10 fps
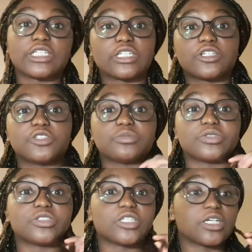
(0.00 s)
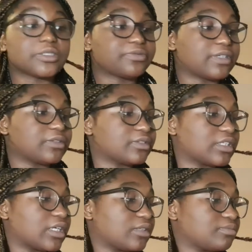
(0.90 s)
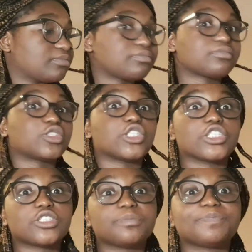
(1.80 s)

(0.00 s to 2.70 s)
I hope you guys found that good.